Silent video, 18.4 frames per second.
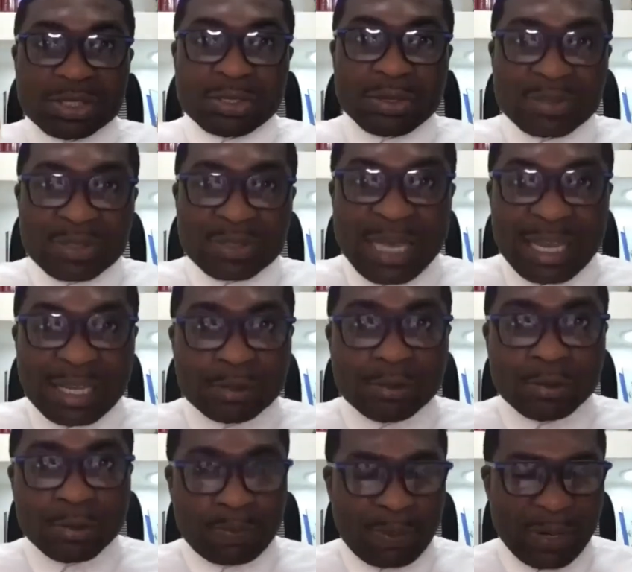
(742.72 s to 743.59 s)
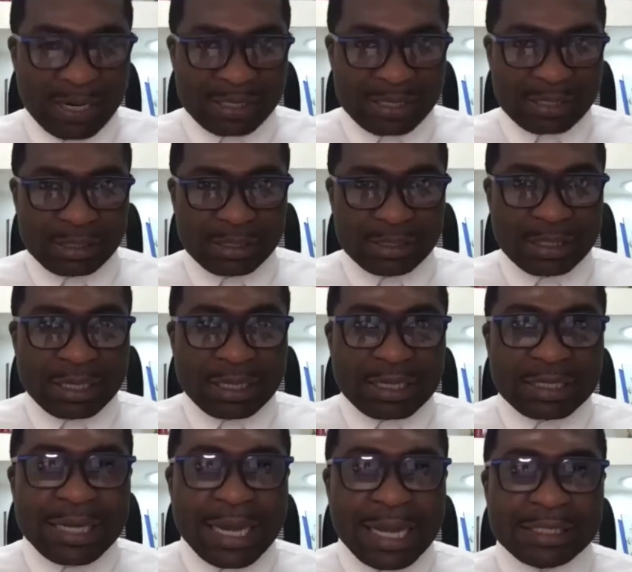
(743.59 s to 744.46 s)
successful person
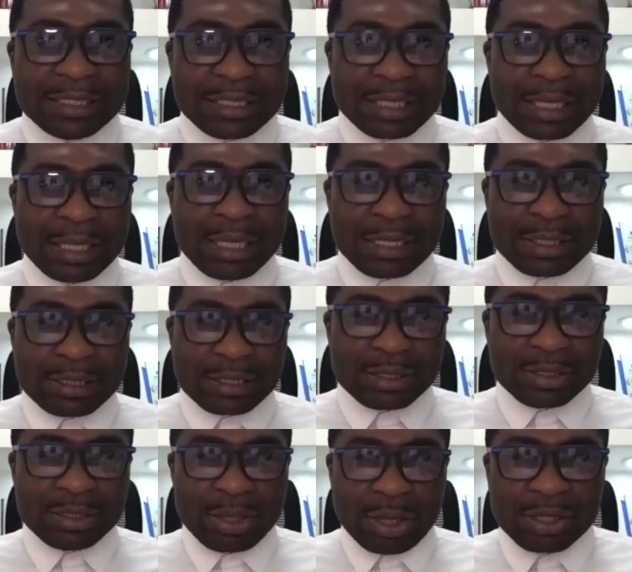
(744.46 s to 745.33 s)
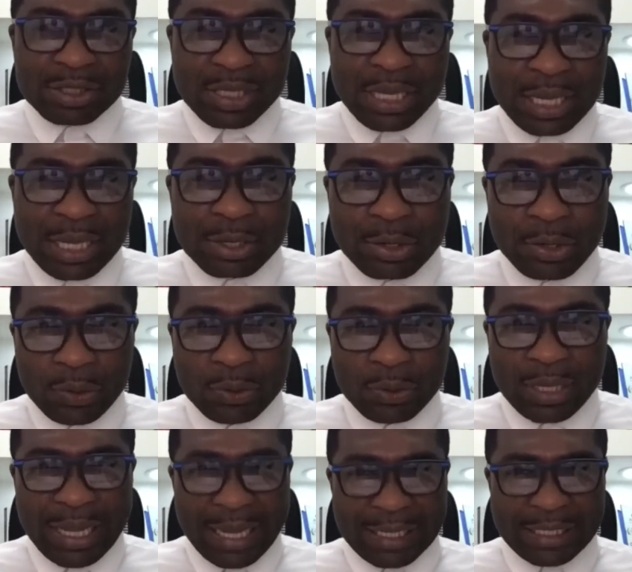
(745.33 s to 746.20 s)
that is not a
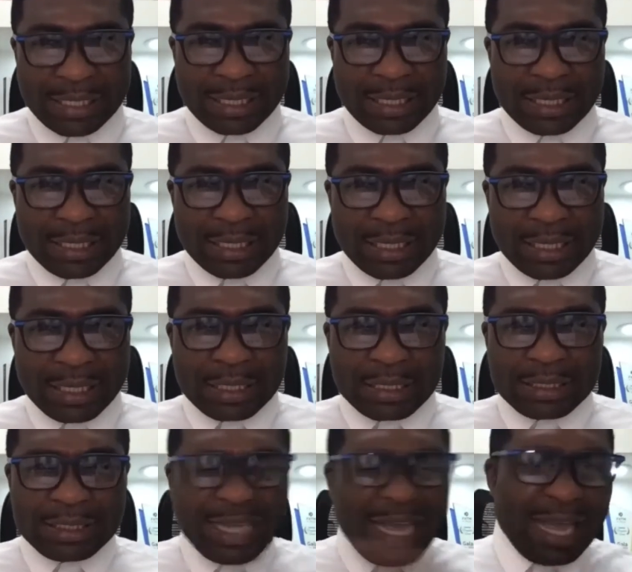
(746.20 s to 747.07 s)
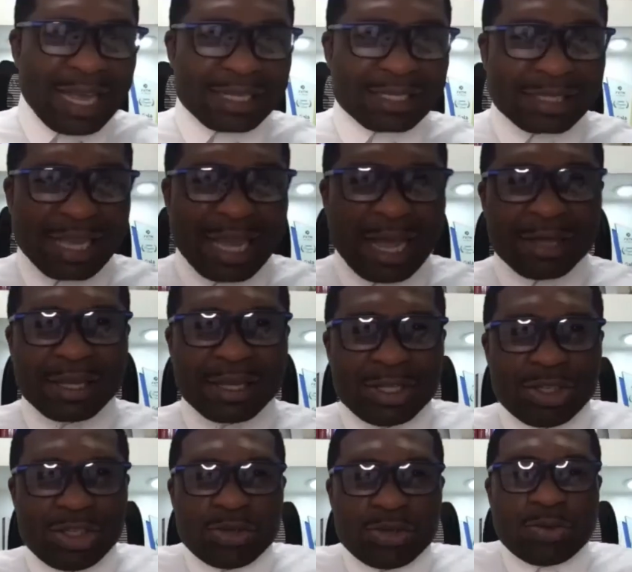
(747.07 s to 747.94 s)
go-getter. Guys, how
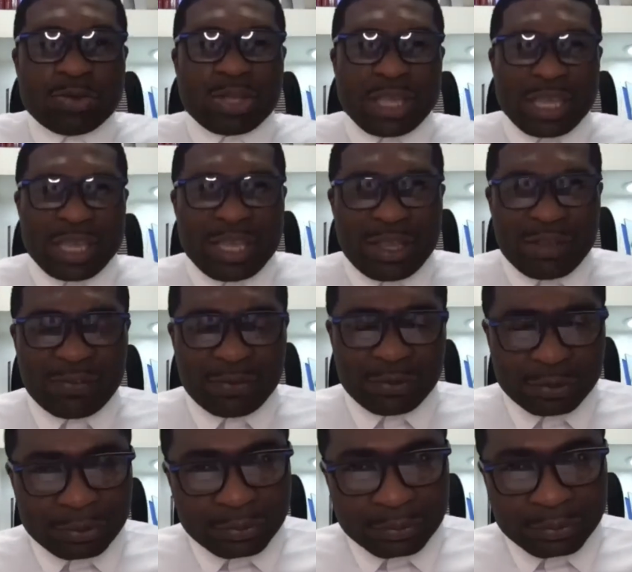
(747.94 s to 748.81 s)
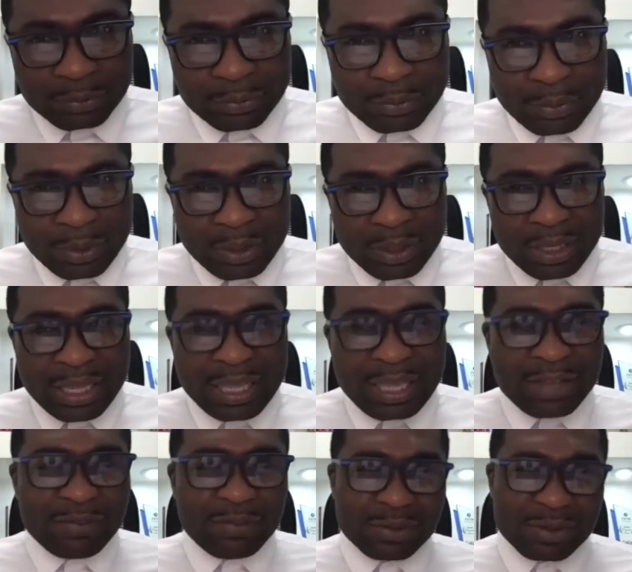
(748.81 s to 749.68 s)
can you even
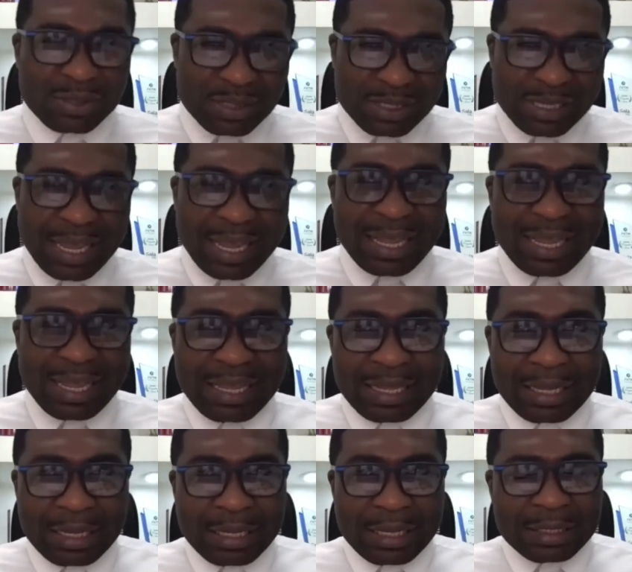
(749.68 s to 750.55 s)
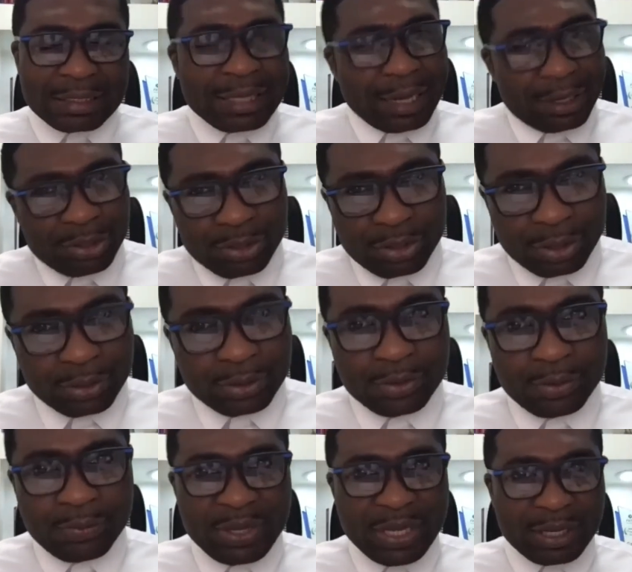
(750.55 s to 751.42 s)
say that you're not
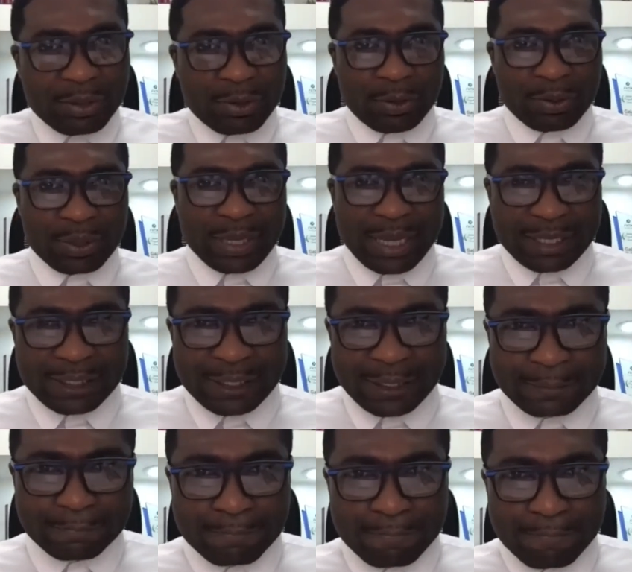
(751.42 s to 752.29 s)
going to be a go-getter?